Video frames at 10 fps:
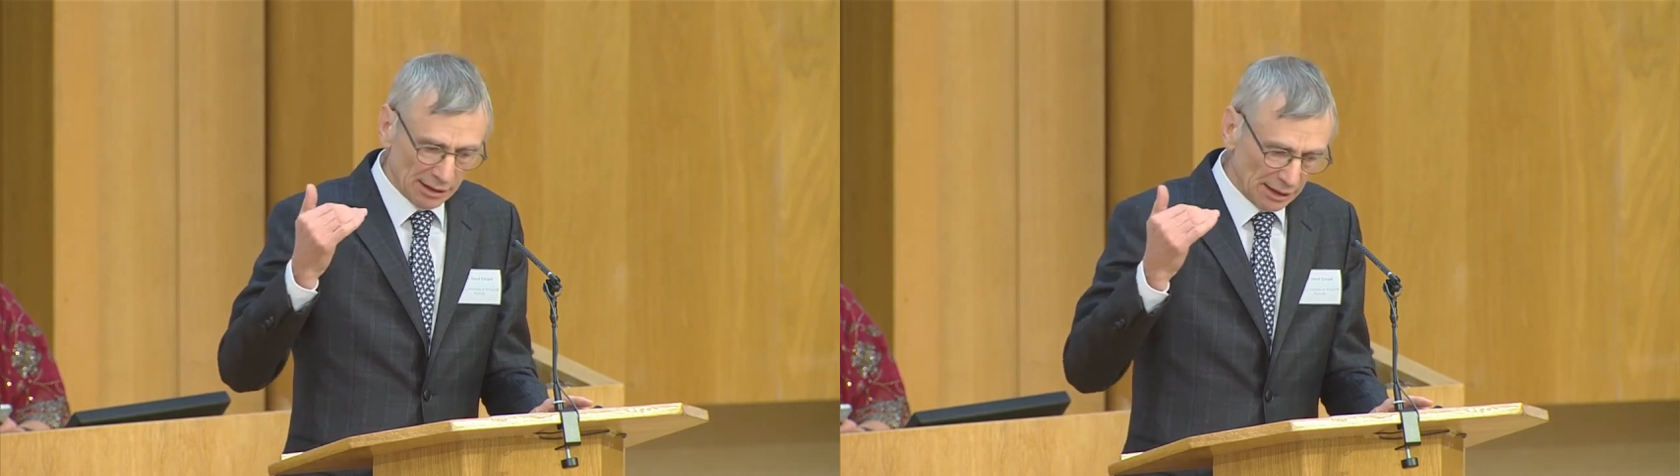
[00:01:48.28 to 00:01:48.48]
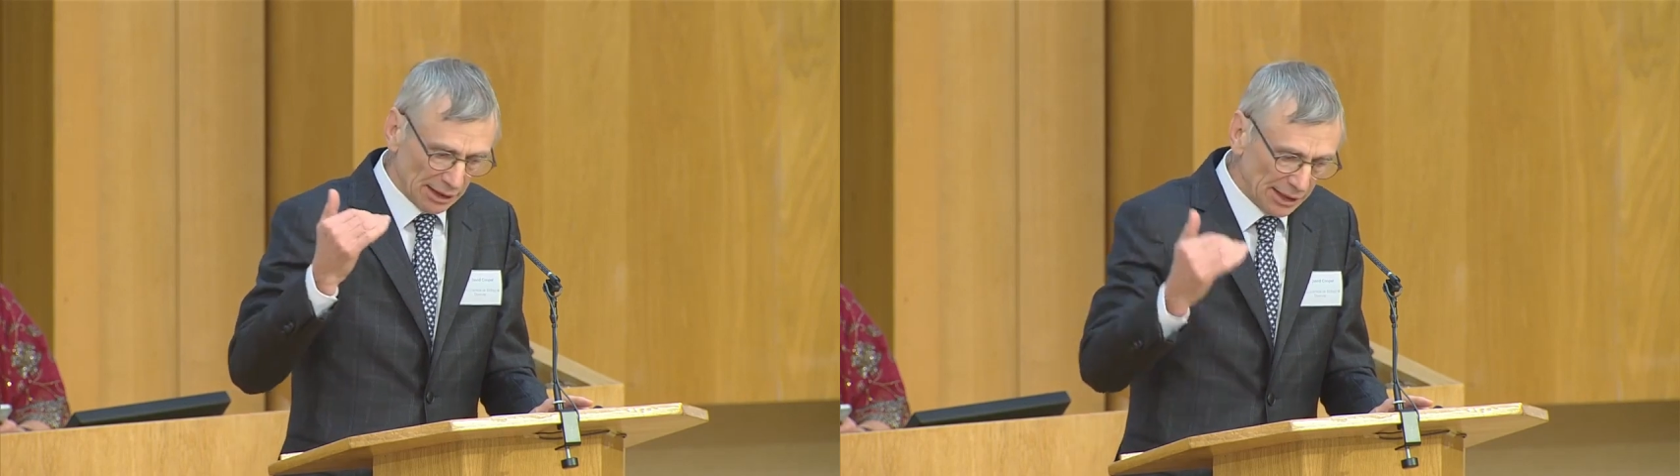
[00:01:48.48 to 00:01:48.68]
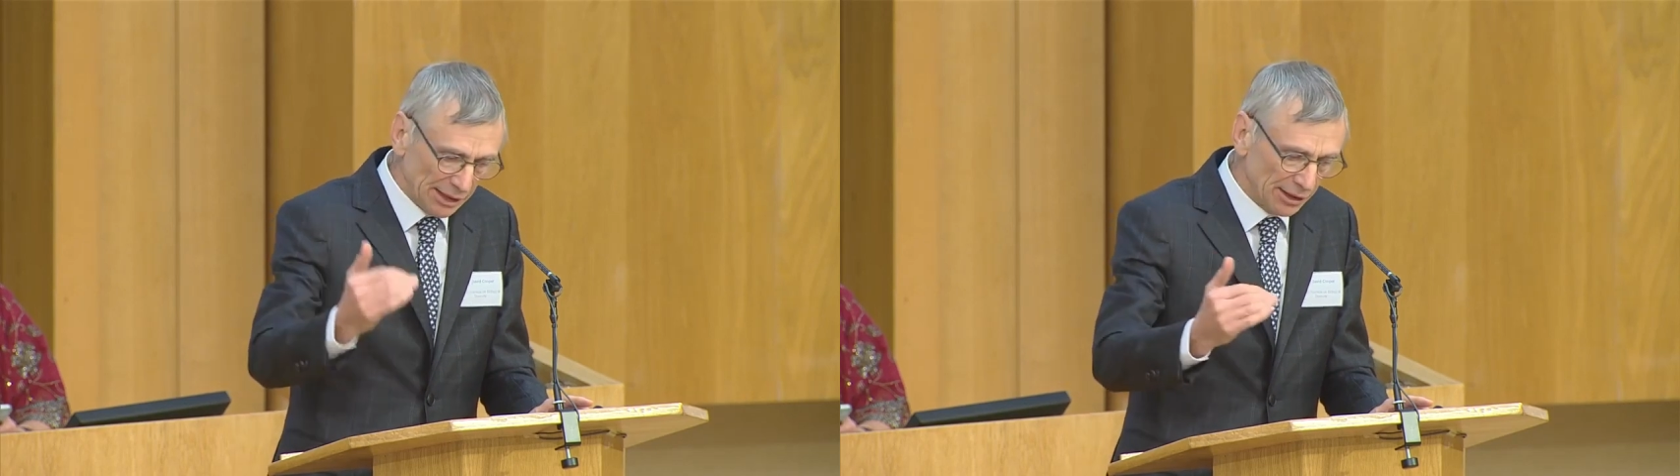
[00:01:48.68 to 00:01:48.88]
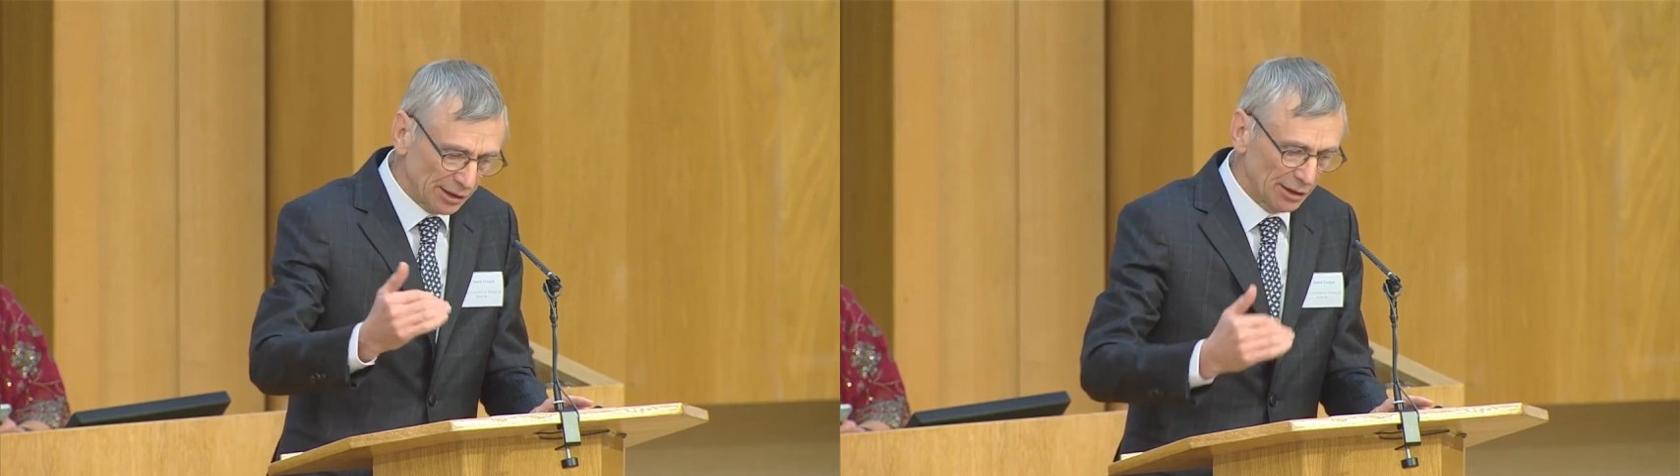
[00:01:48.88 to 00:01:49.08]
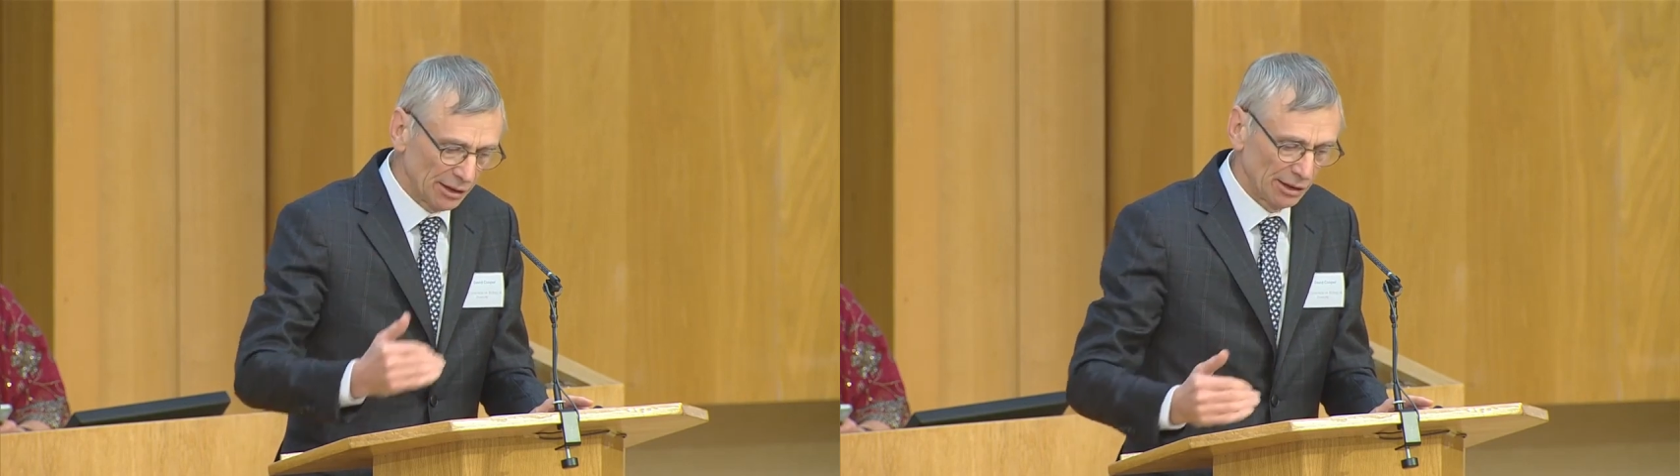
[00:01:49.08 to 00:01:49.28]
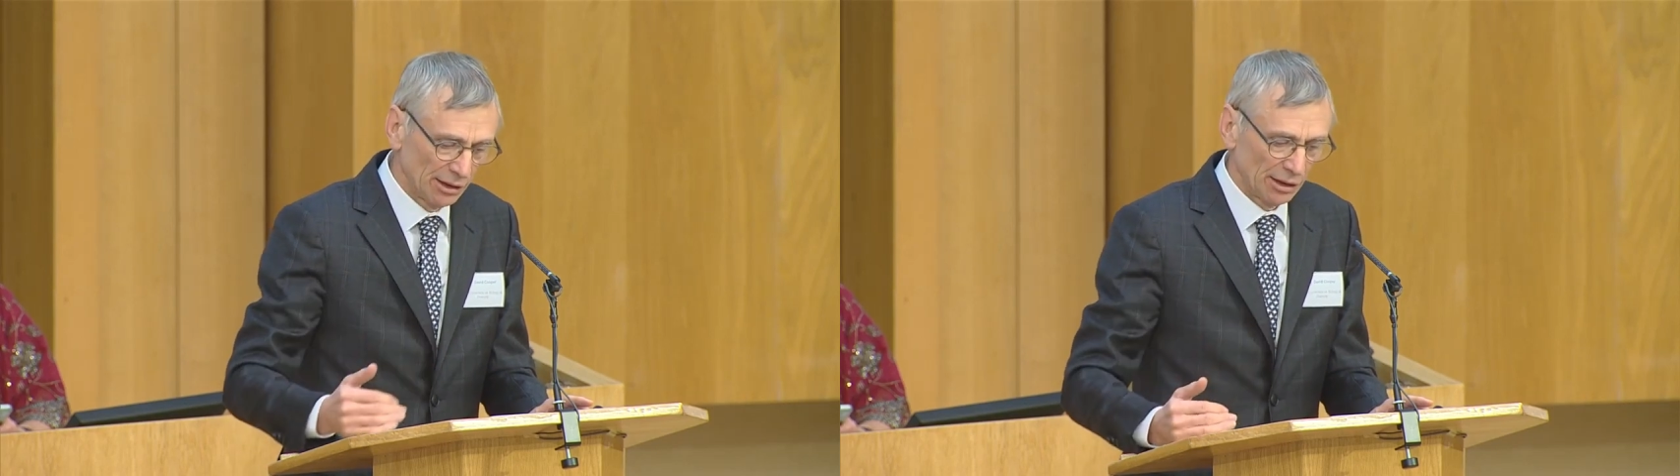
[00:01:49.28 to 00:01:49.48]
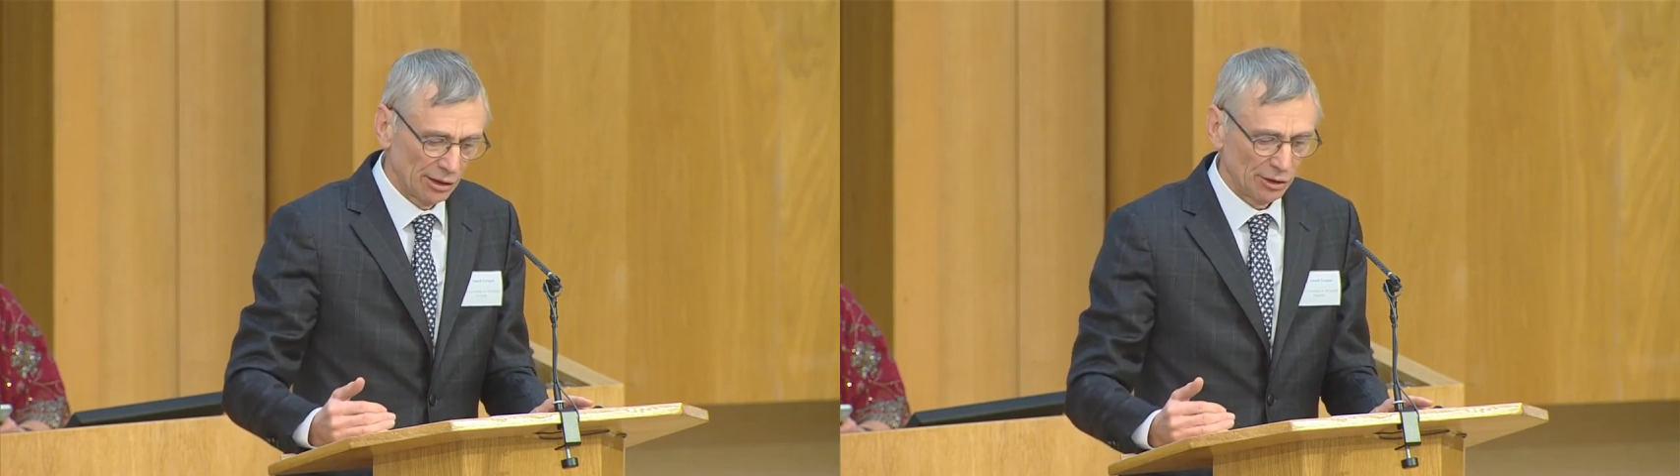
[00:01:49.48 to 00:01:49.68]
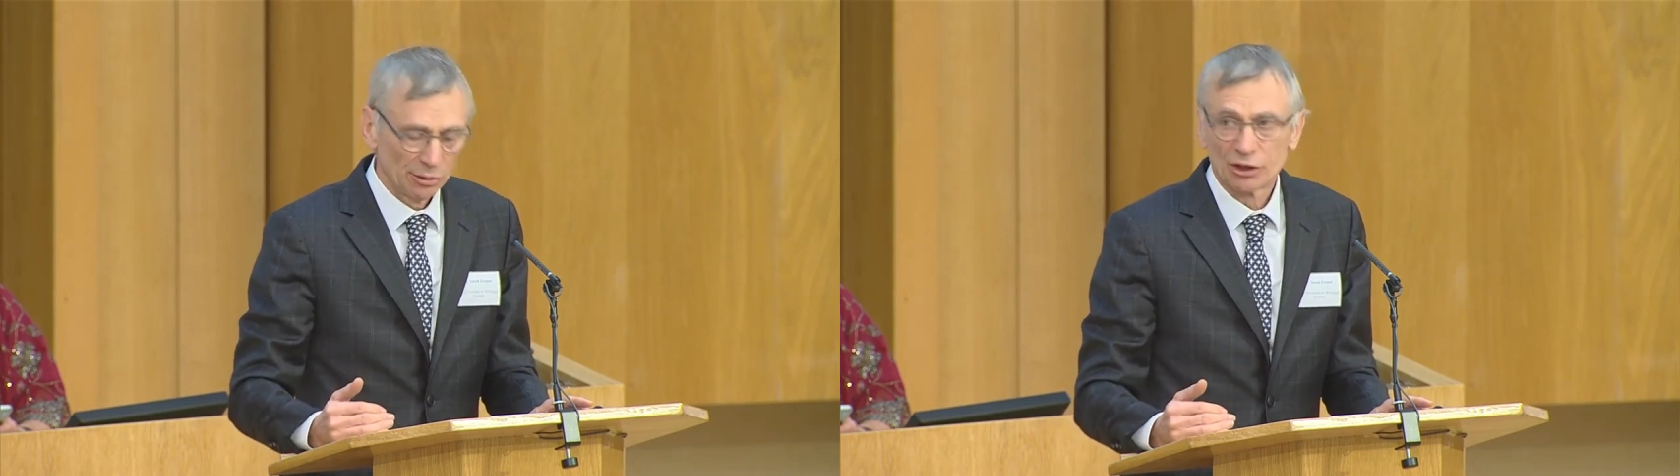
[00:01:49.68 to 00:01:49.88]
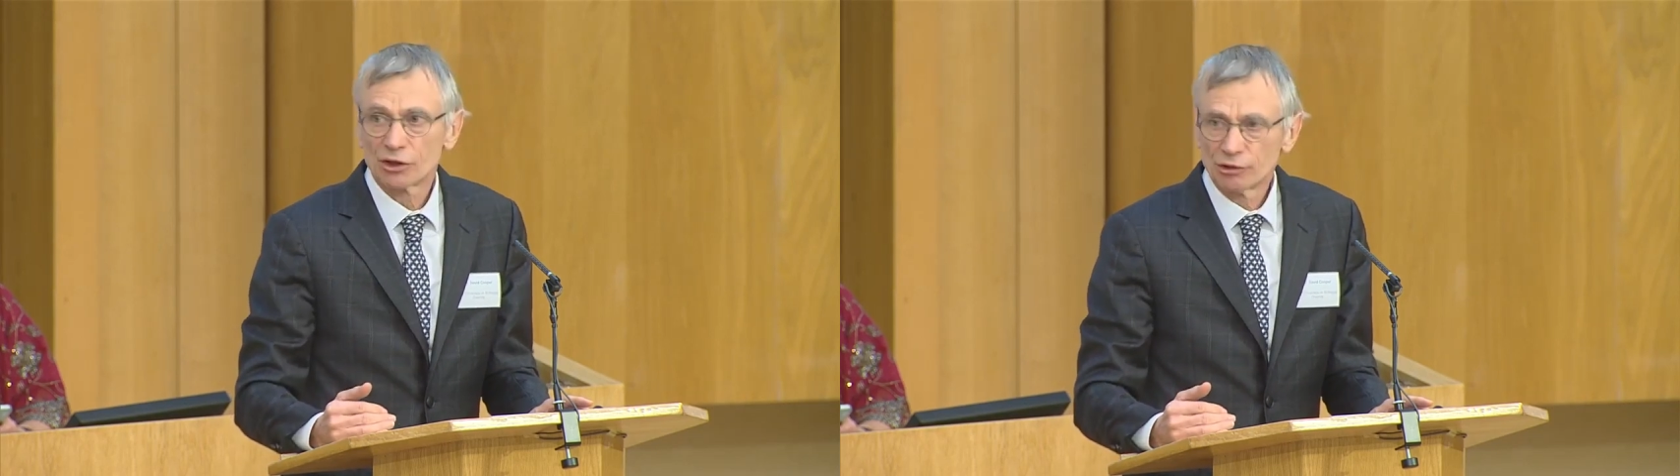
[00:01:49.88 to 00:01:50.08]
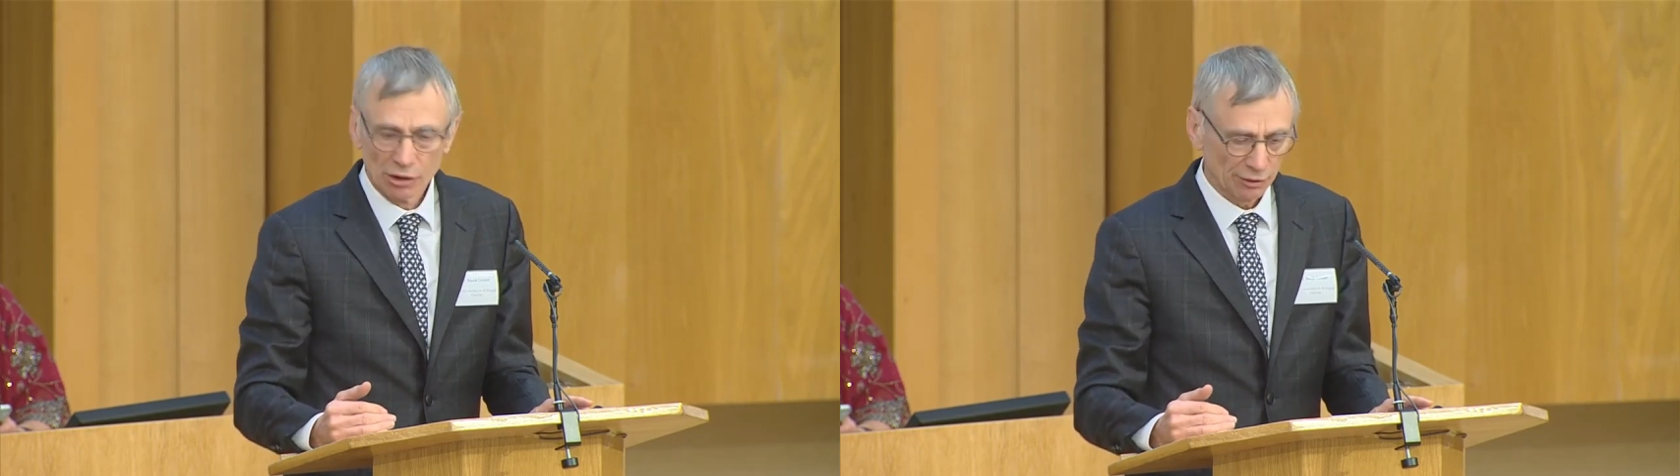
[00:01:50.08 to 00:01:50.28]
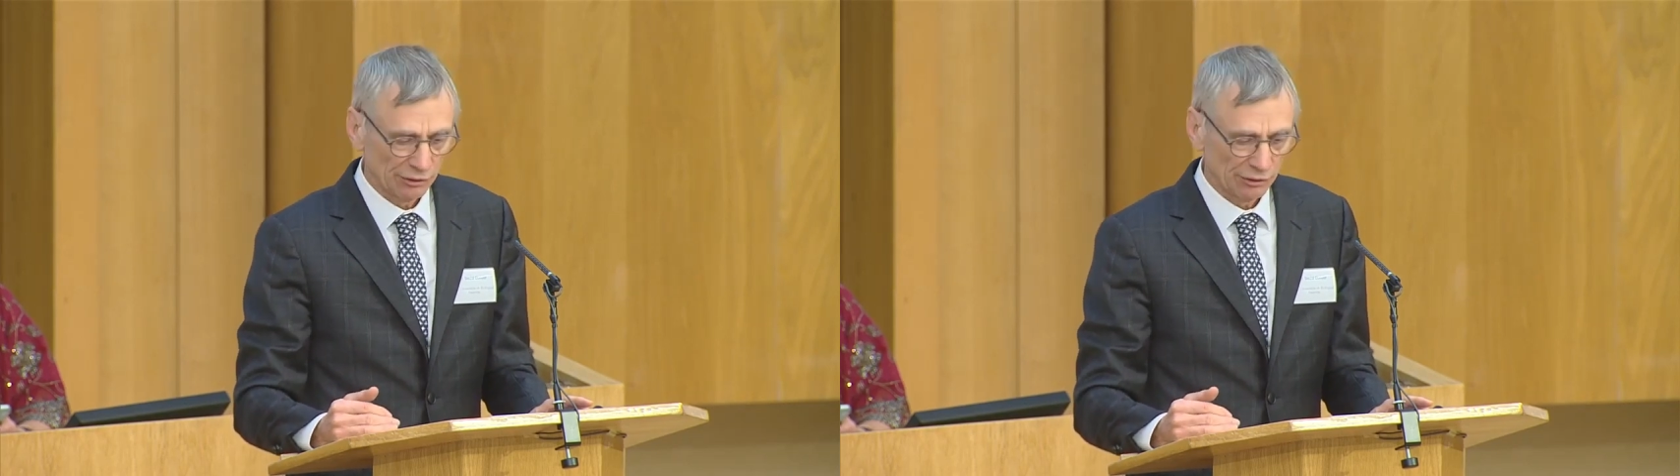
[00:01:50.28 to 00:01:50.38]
lead to a strong